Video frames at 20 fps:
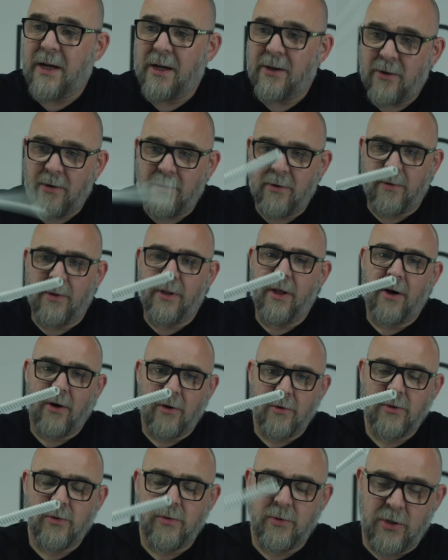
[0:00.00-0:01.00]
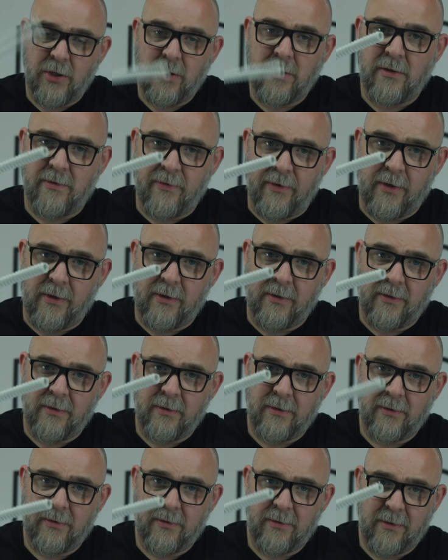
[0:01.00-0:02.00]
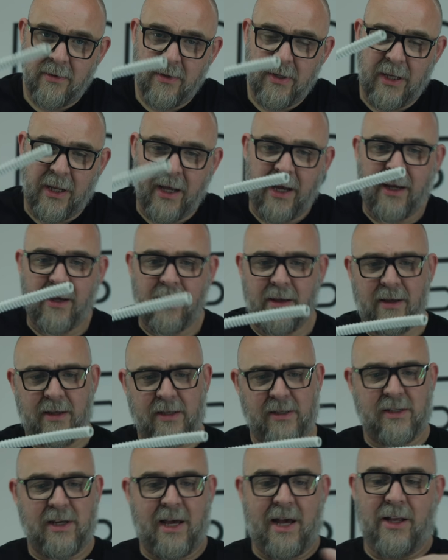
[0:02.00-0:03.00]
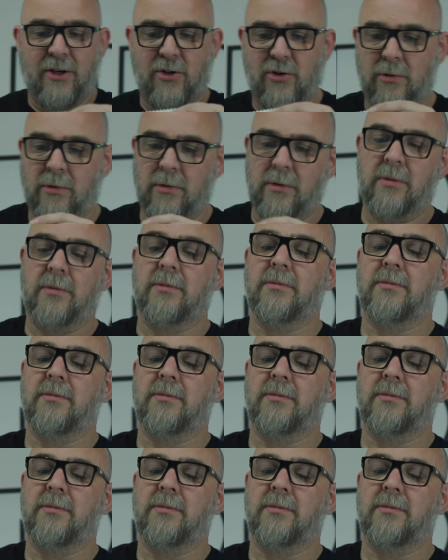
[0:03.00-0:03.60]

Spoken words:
don't know what the hose was used for, like its actual